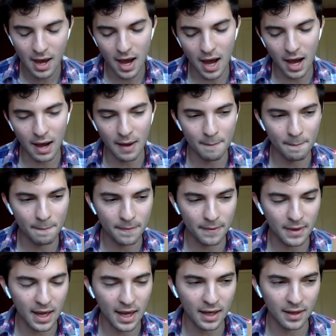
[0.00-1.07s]

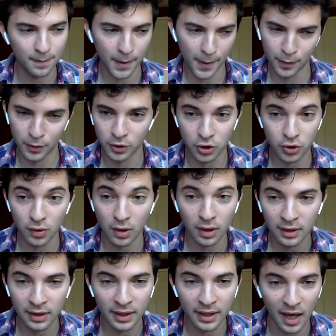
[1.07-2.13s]
and people
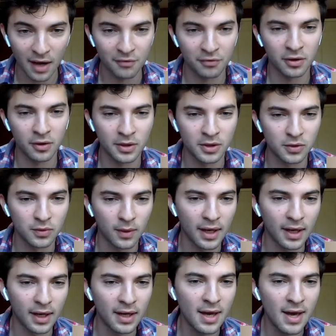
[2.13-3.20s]
struggling every which
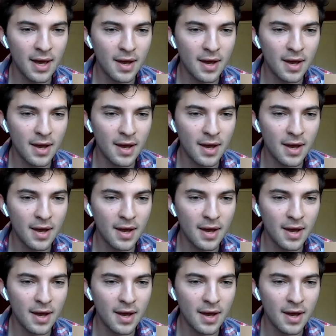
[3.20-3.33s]
way.